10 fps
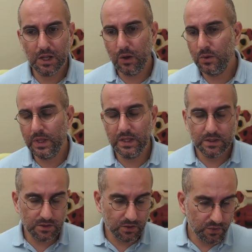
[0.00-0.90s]
collate.
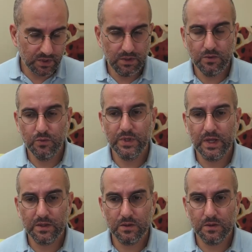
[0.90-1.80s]
So we
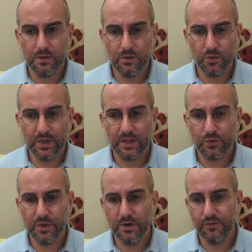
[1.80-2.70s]
get
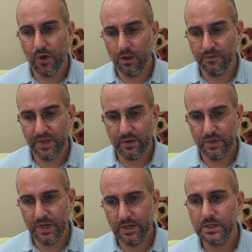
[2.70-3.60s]
rid of all of that
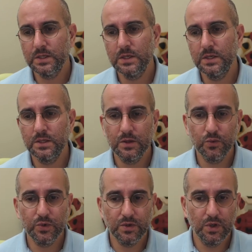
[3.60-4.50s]
redundancy, and then
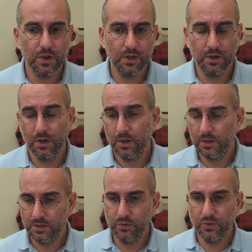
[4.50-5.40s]
we
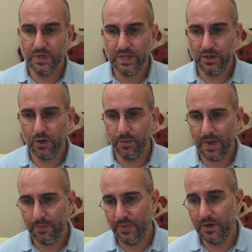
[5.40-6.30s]
run eggnog
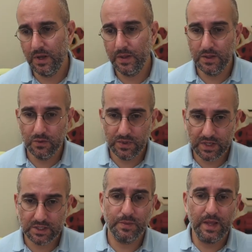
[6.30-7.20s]
mapper, and then we
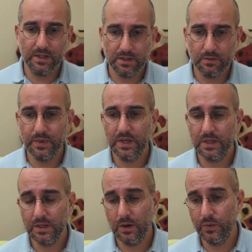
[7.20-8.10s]
expand it,
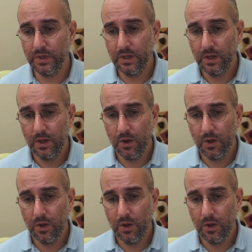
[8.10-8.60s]
meaning that we